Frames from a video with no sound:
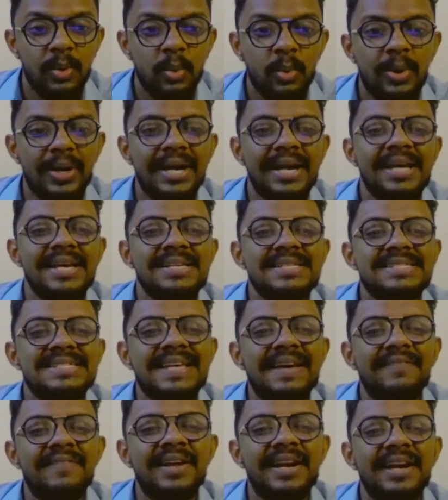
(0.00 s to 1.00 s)
What is
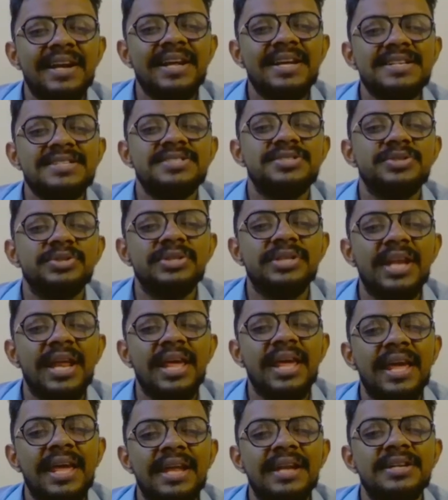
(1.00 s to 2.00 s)
7 raised to
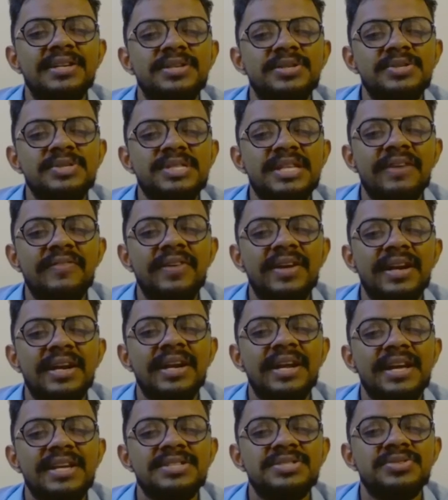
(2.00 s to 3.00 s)
3 into
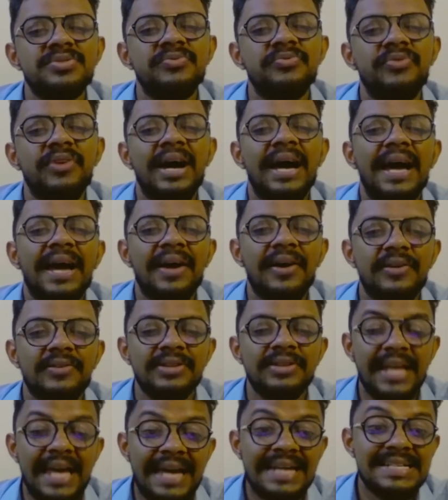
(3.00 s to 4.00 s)
7 raised to
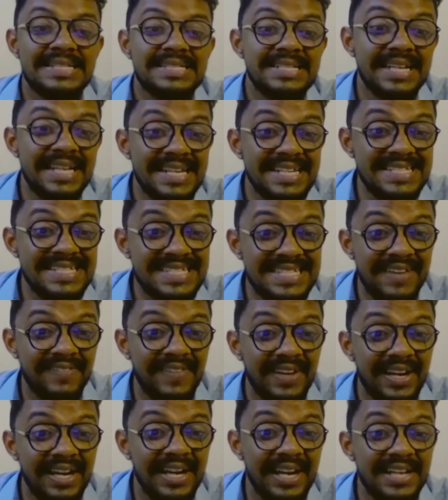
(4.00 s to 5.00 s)
5? The answer is
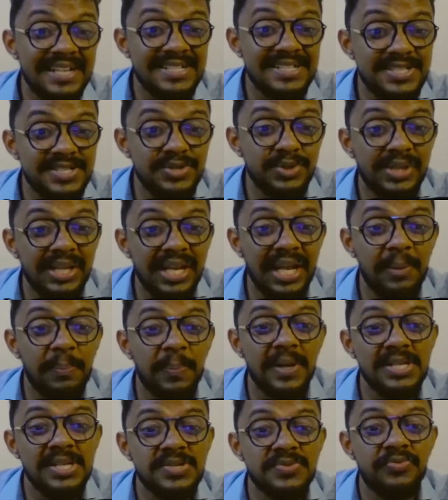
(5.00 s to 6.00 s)
7 raised to
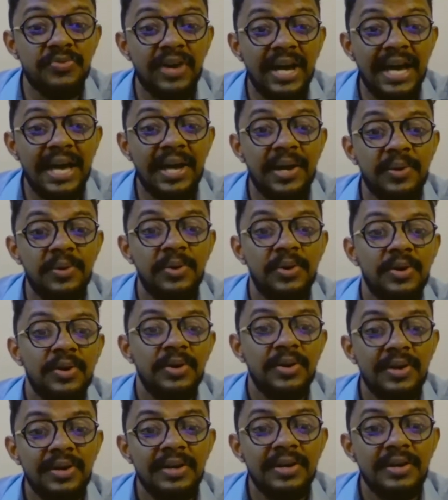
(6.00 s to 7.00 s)
3 plus 5.
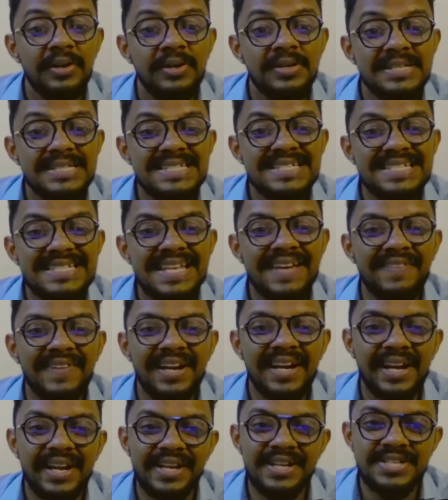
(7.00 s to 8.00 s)

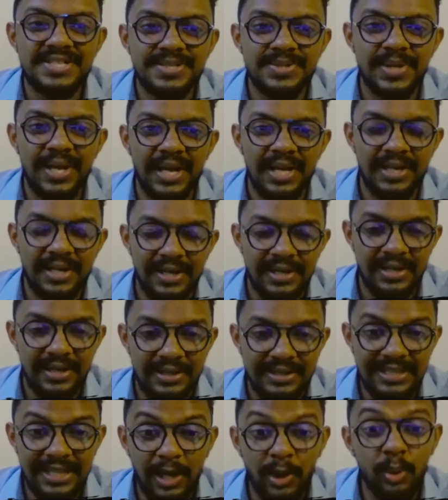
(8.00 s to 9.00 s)
7 raised to 8.
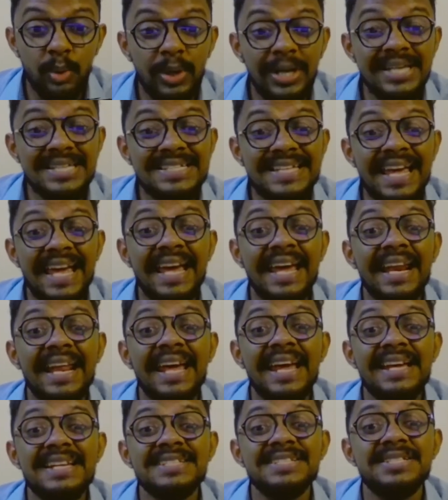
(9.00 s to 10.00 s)
The rule is a
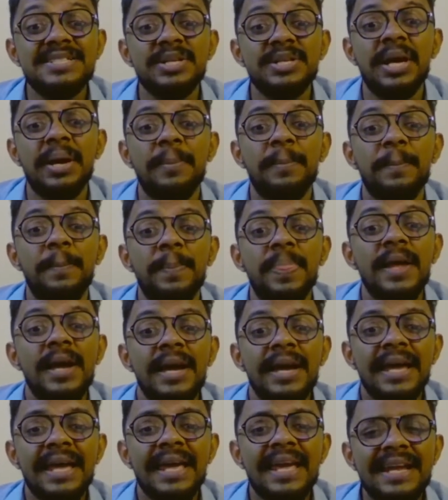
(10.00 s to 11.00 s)
raised to m
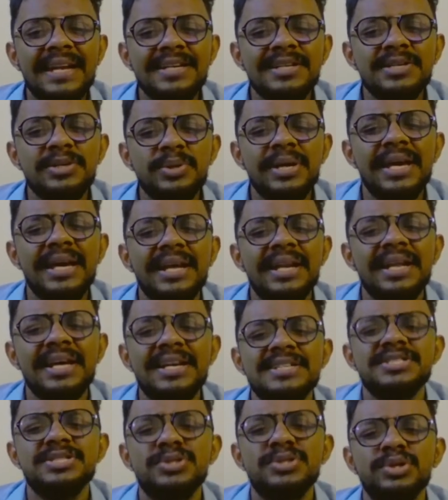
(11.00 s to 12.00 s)
into a
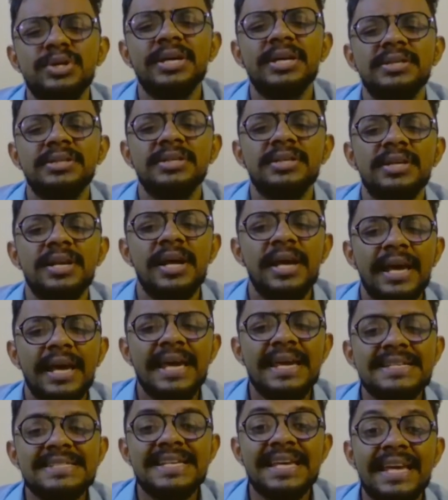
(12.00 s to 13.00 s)
raised to n
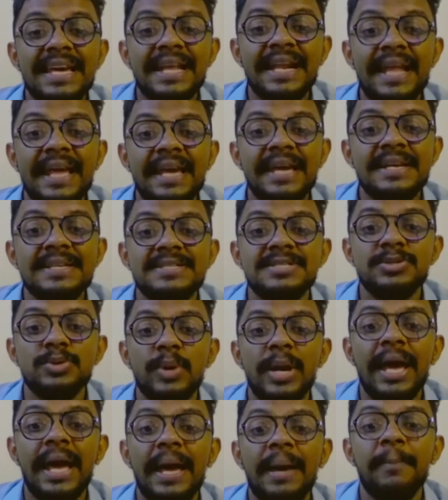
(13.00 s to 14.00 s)
is a raised
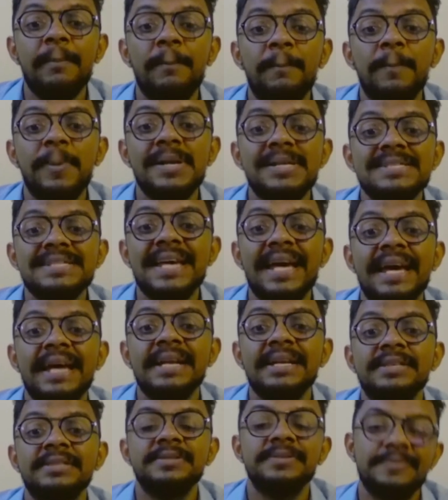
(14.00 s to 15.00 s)
to m plus
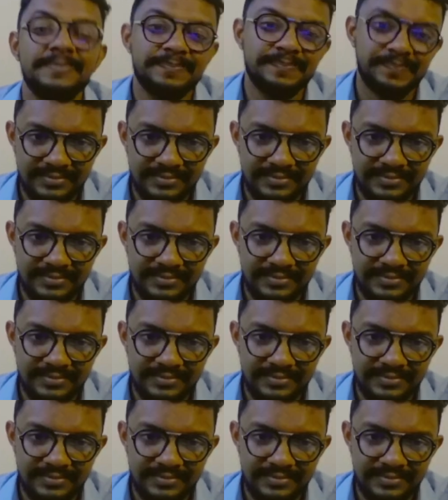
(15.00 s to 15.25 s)
n.